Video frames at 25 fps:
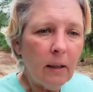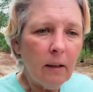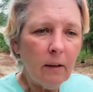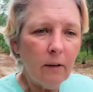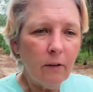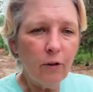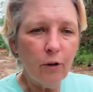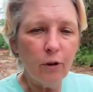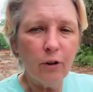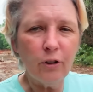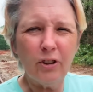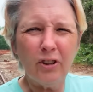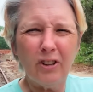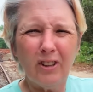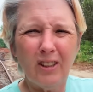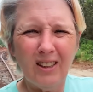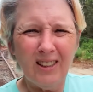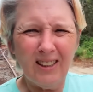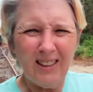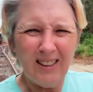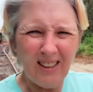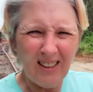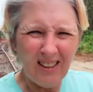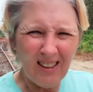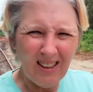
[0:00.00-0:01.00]
There's
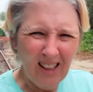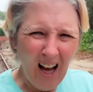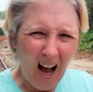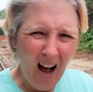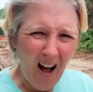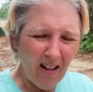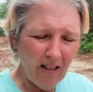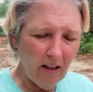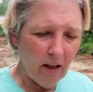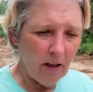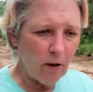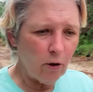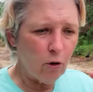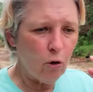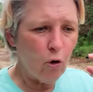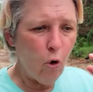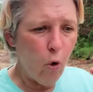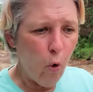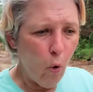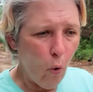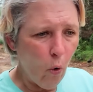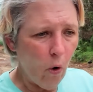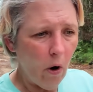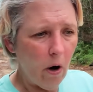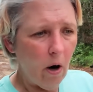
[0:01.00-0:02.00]
solid
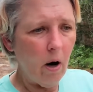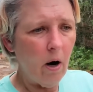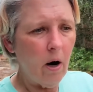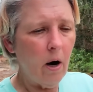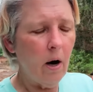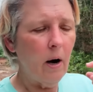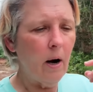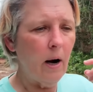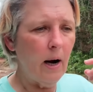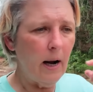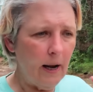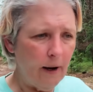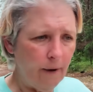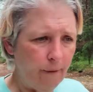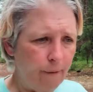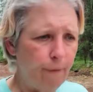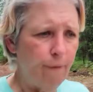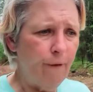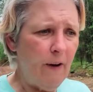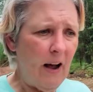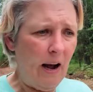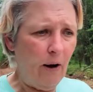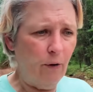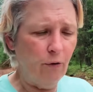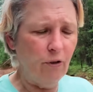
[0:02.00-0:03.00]
core and
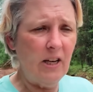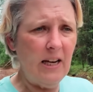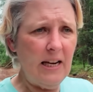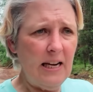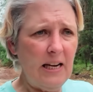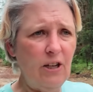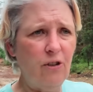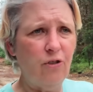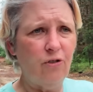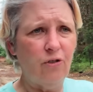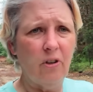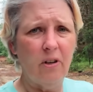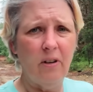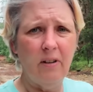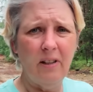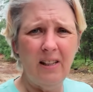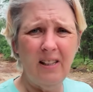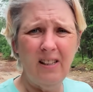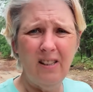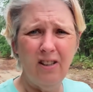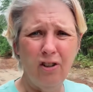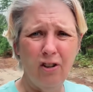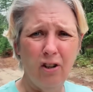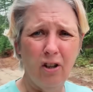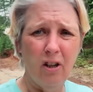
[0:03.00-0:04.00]
foundation
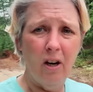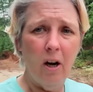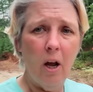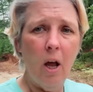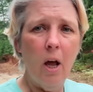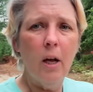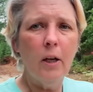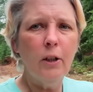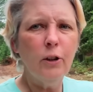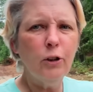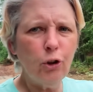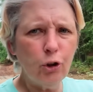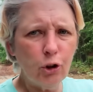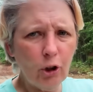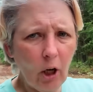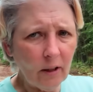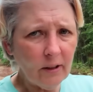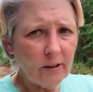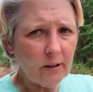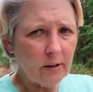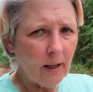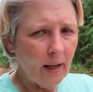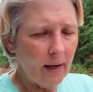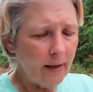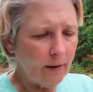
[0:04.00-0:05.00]
here,
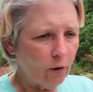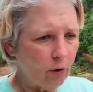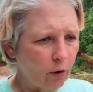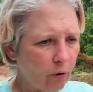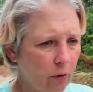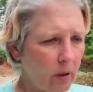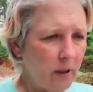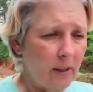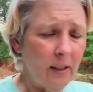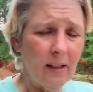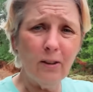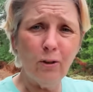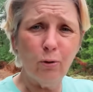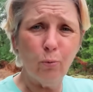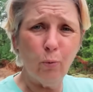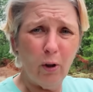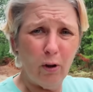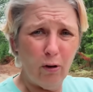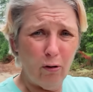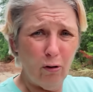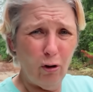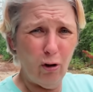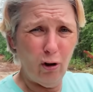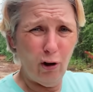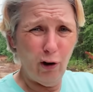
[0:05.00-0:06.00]
just like there is
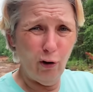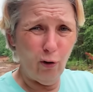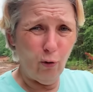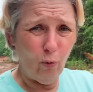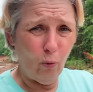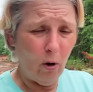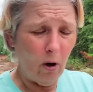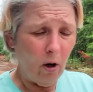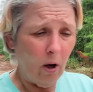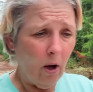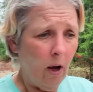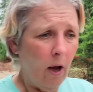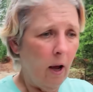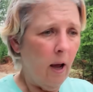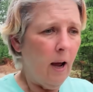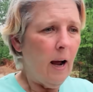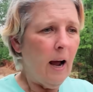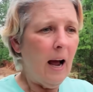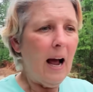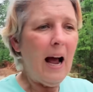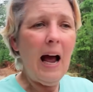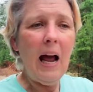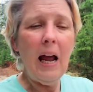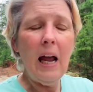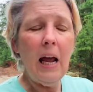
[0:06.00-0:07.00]
with you.
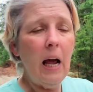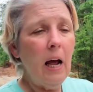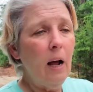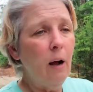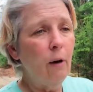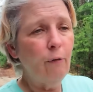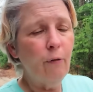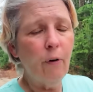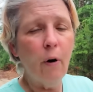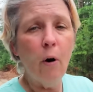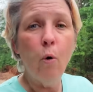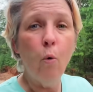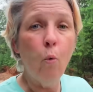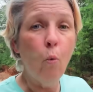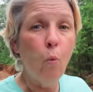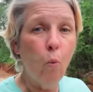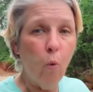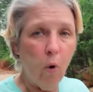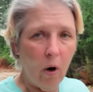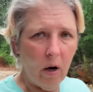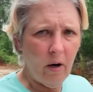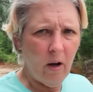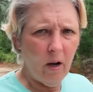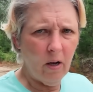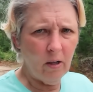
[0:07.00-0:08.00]
I have
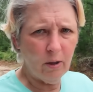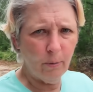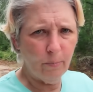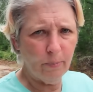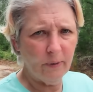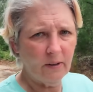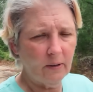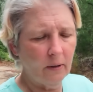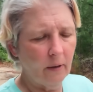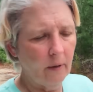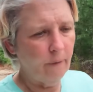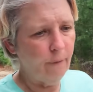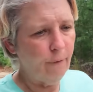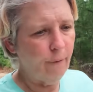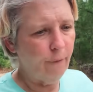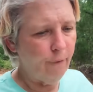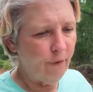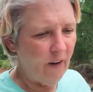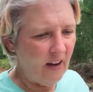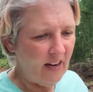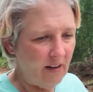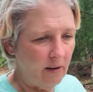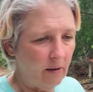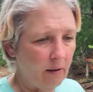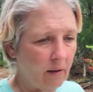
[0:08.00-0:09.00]
100%
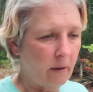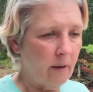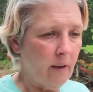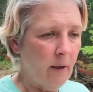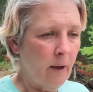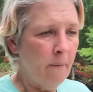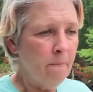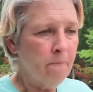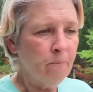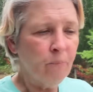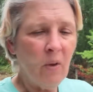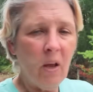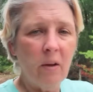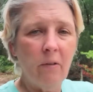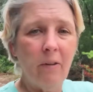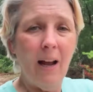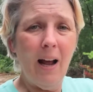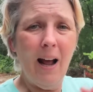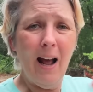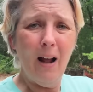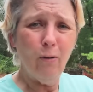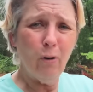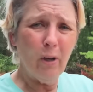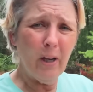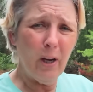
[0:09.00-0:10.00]
faith that
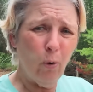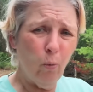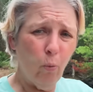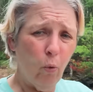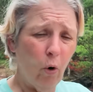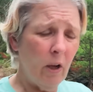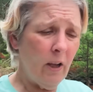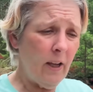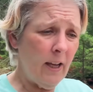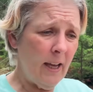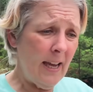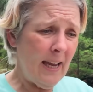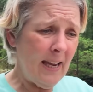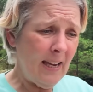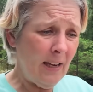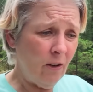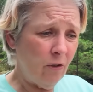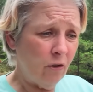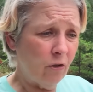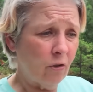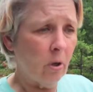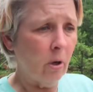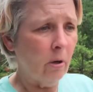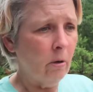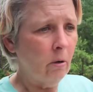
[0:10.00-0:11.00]
I don't care what
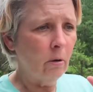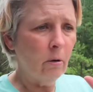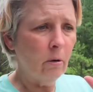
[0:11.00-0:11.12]
age,